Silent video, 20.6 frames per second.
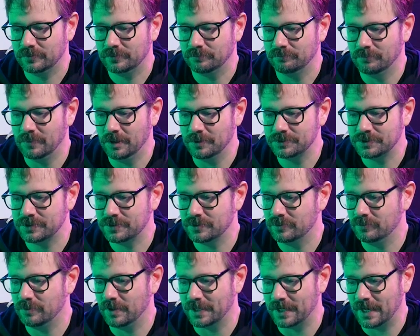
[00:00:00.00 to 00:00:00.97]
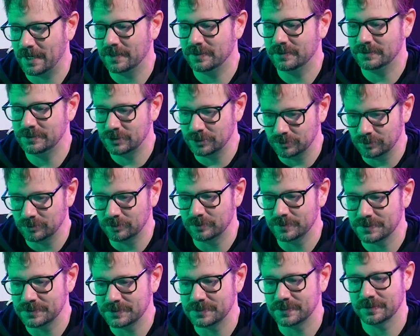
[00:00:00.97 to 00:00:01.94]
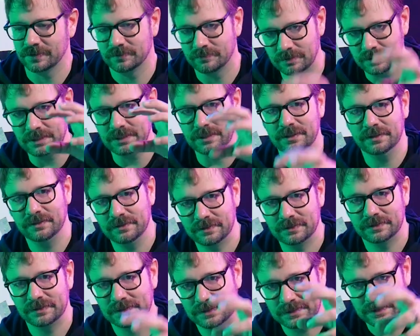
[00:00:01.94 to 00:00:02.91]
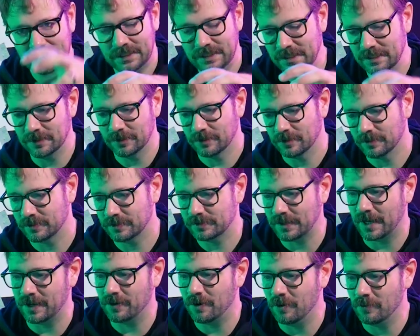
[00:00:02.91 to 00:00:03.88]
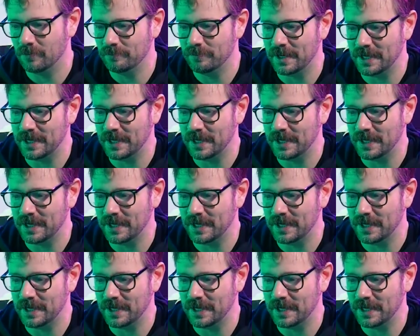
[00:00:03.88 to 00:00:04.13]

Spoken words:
most of what I do is going to be here at home